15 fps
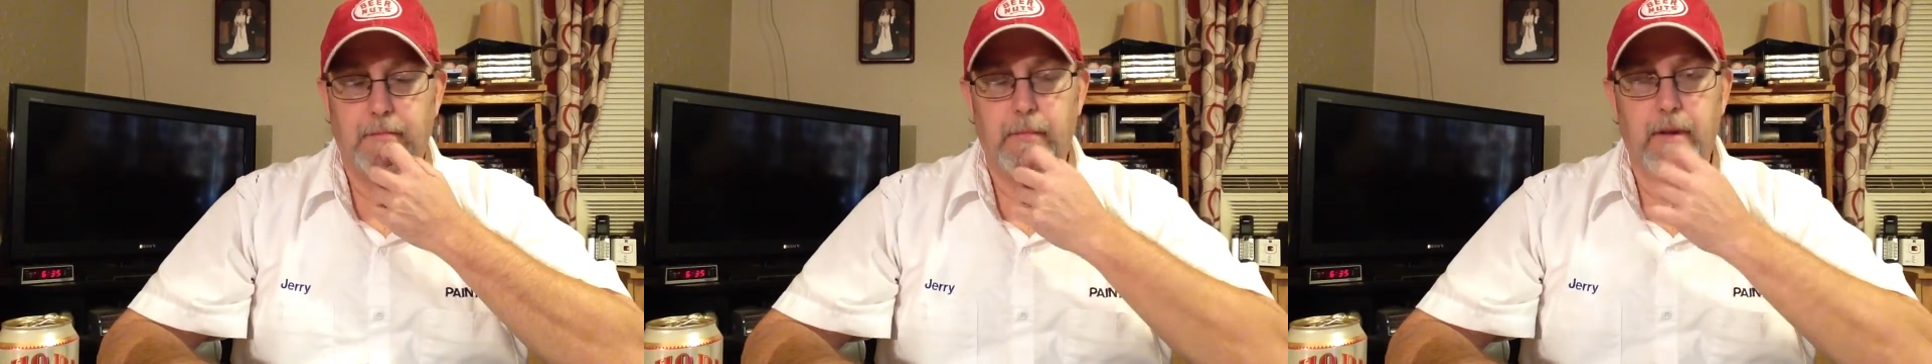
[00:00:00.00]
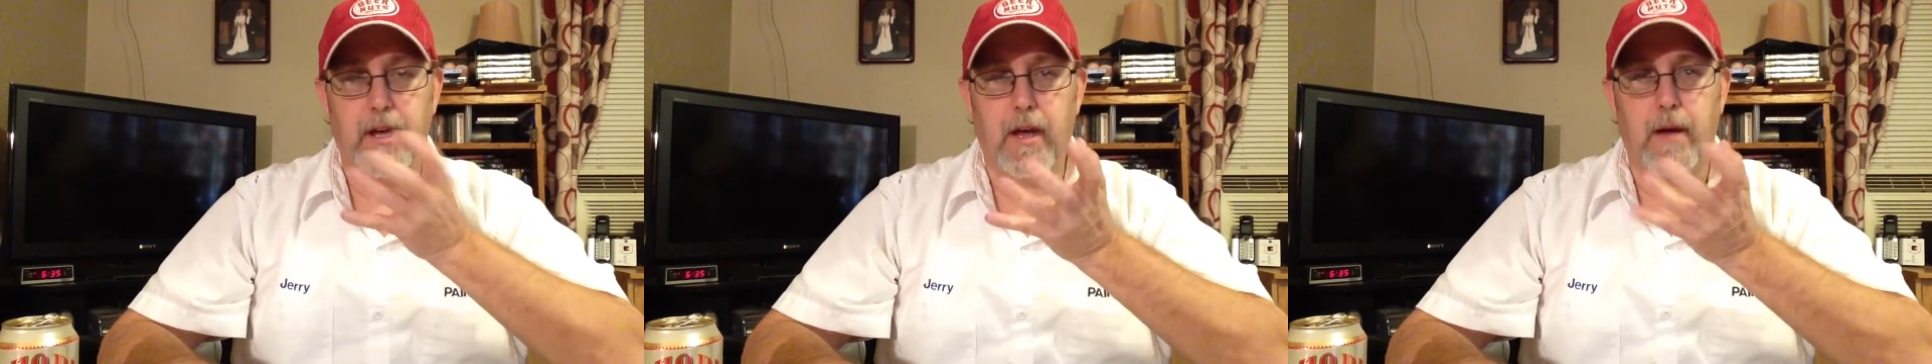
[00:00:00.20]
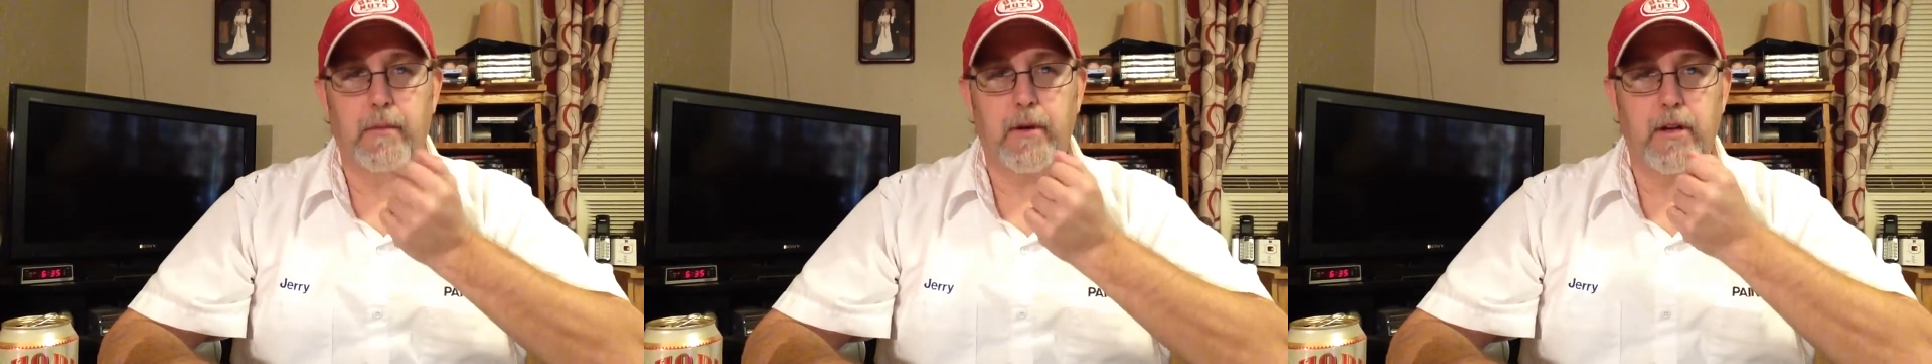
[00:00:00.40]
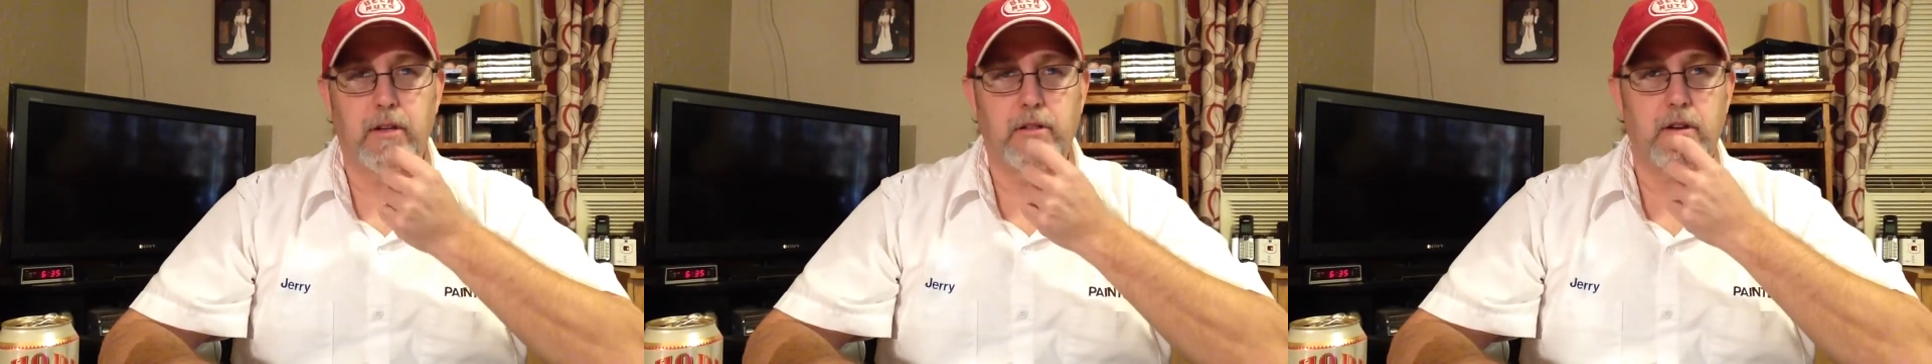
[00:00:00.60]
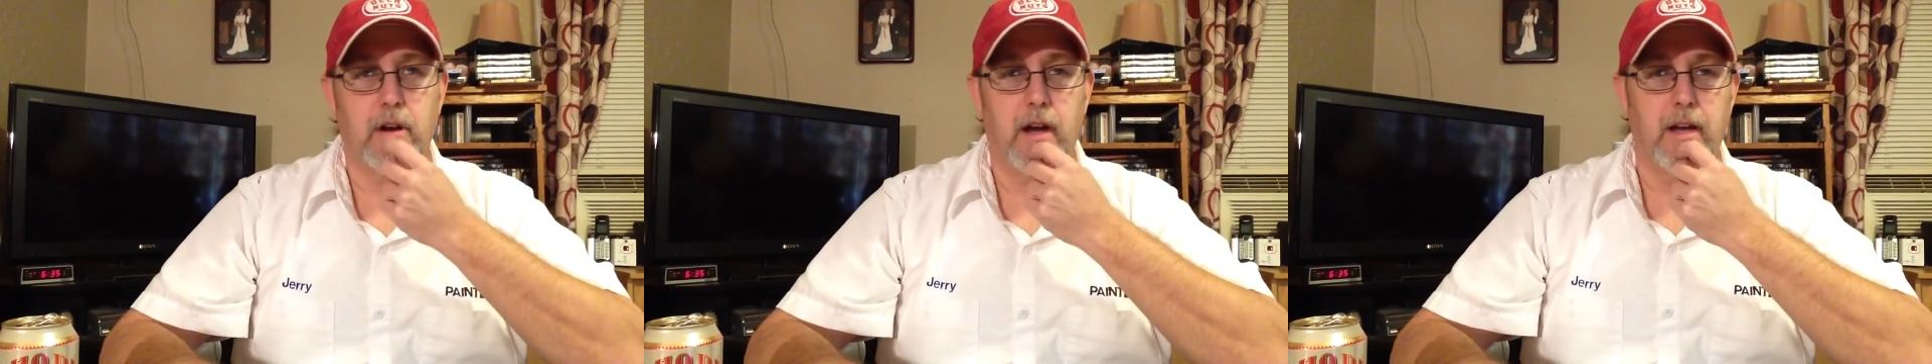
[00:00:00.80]
but I'm gonna
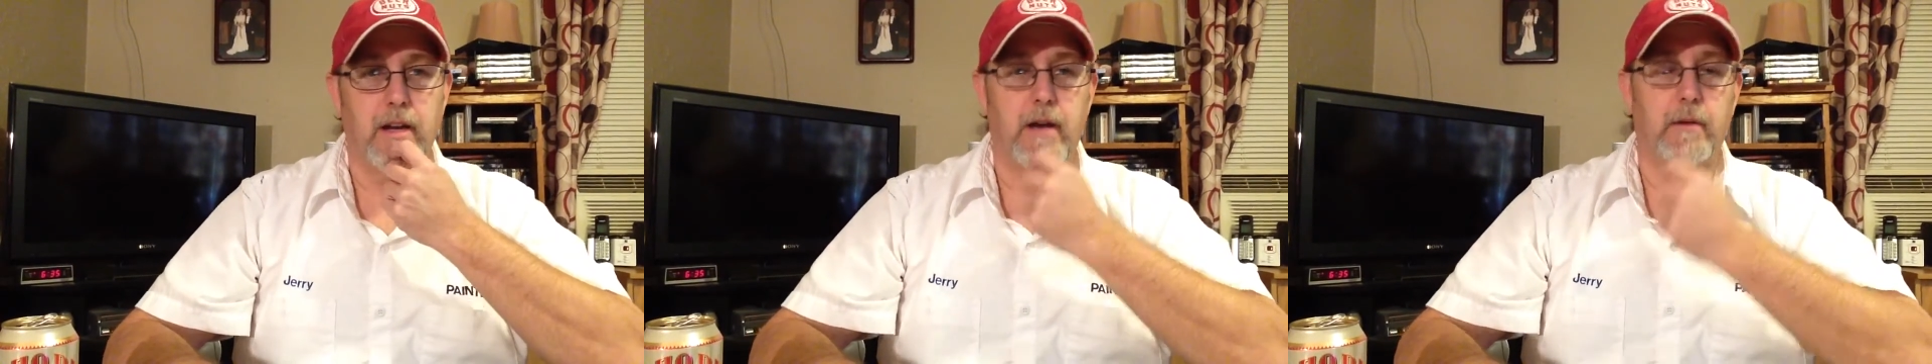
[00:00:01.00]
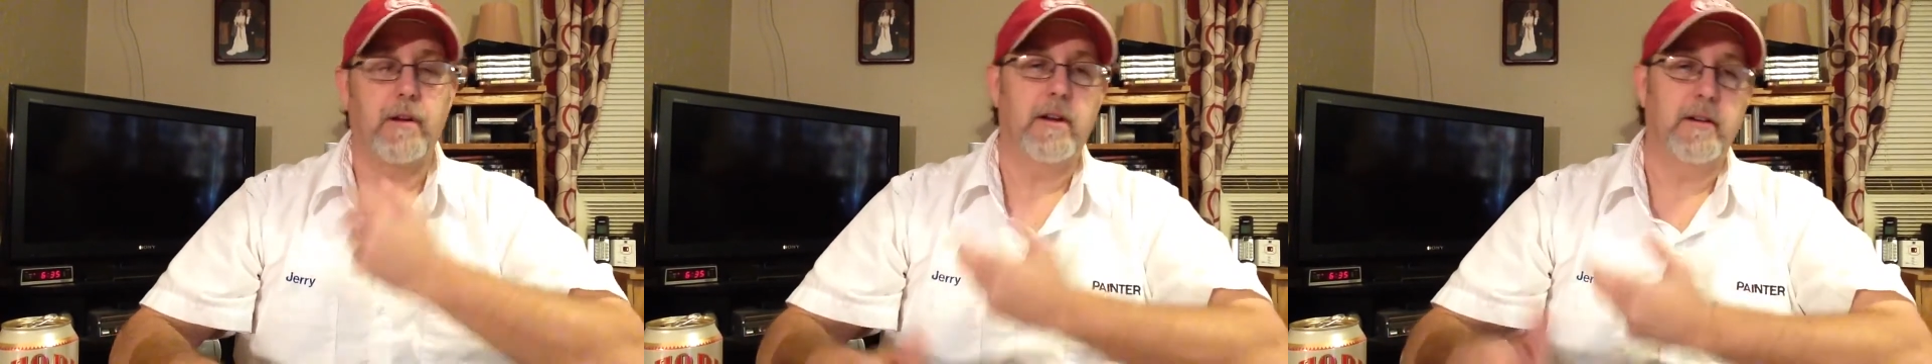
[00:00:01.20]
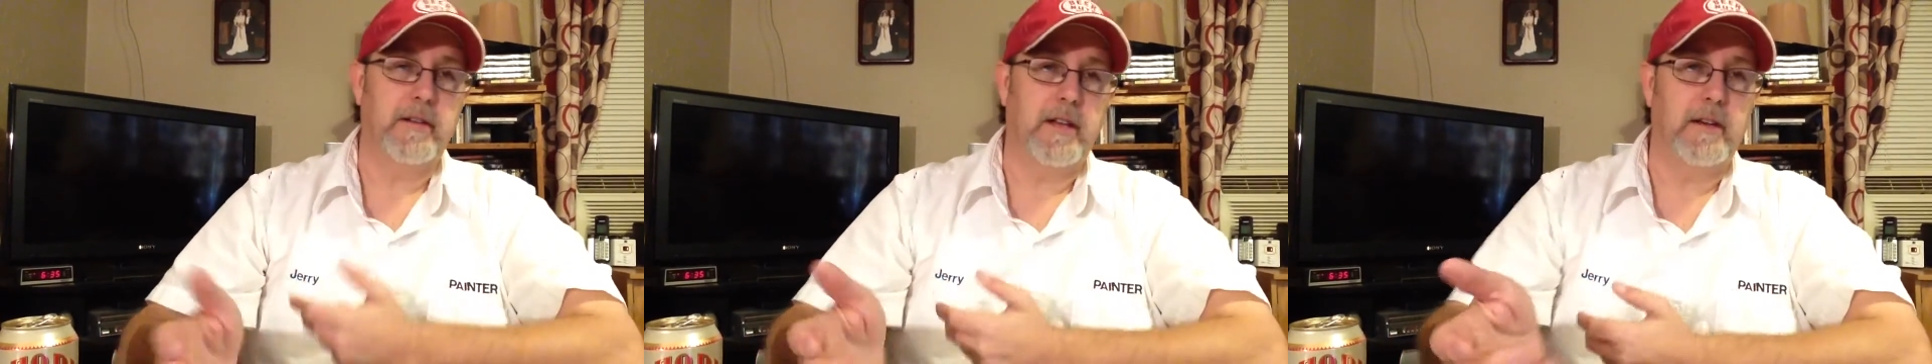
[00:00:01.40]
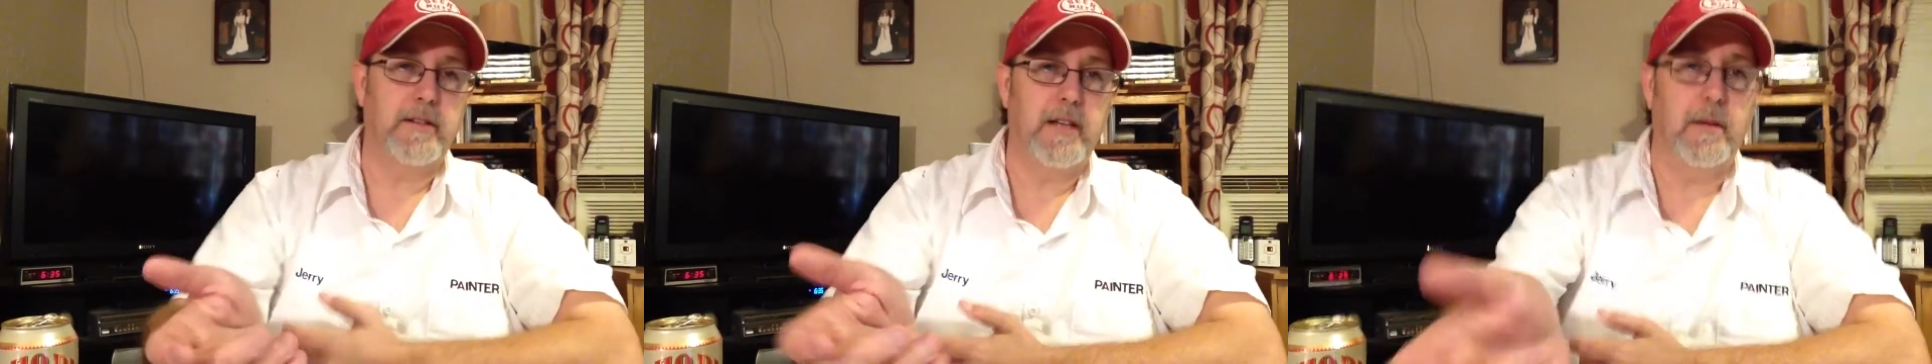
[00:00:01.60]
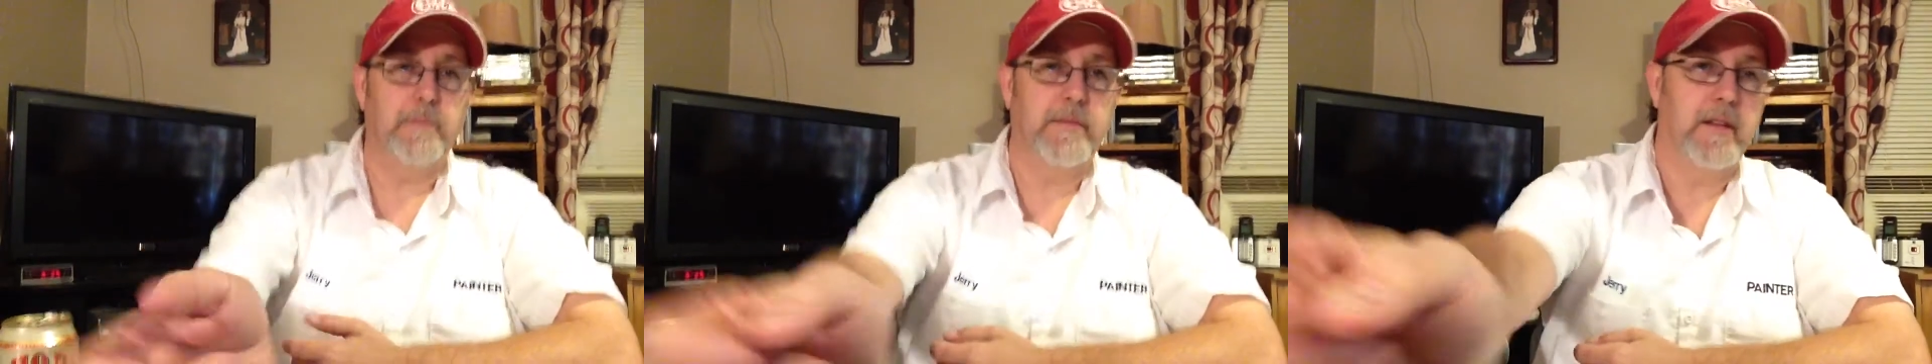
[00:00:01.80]
try. I'm gonna
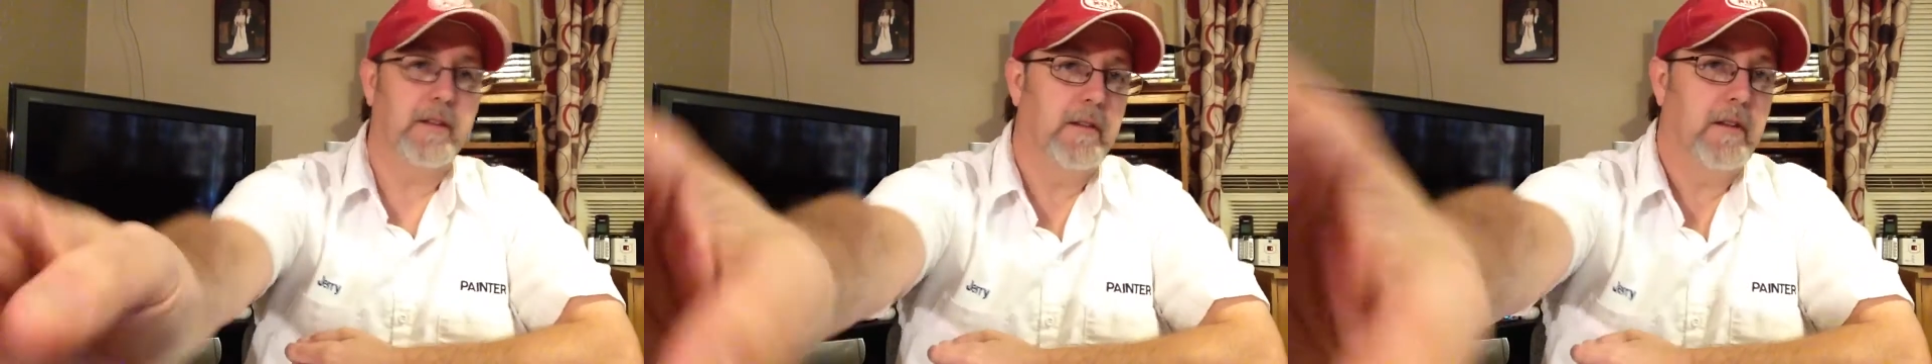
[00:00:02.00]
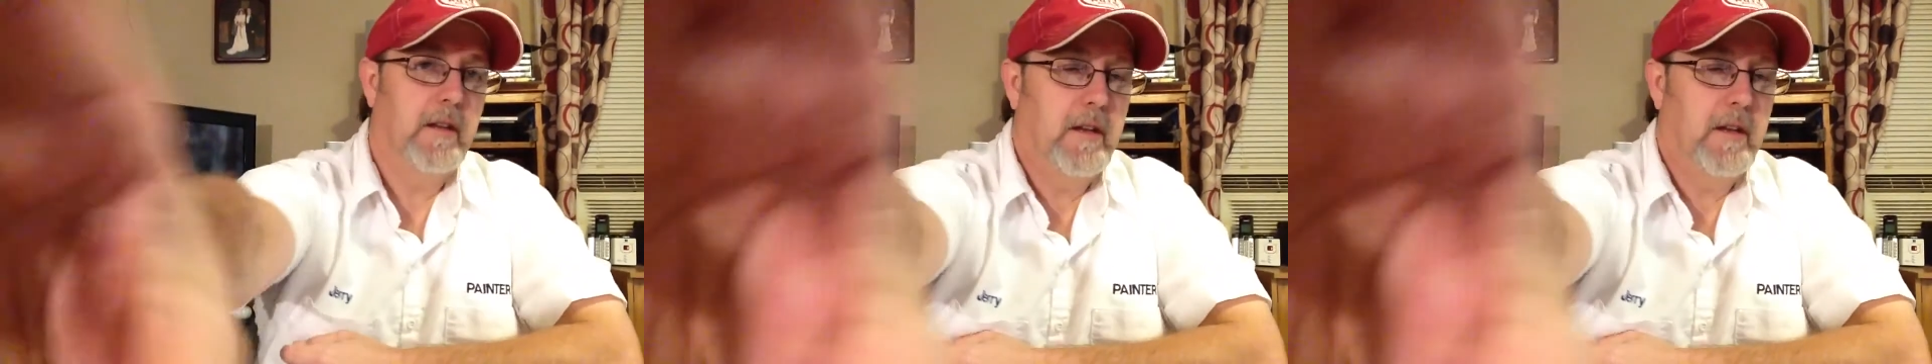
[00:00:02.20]
attempt it.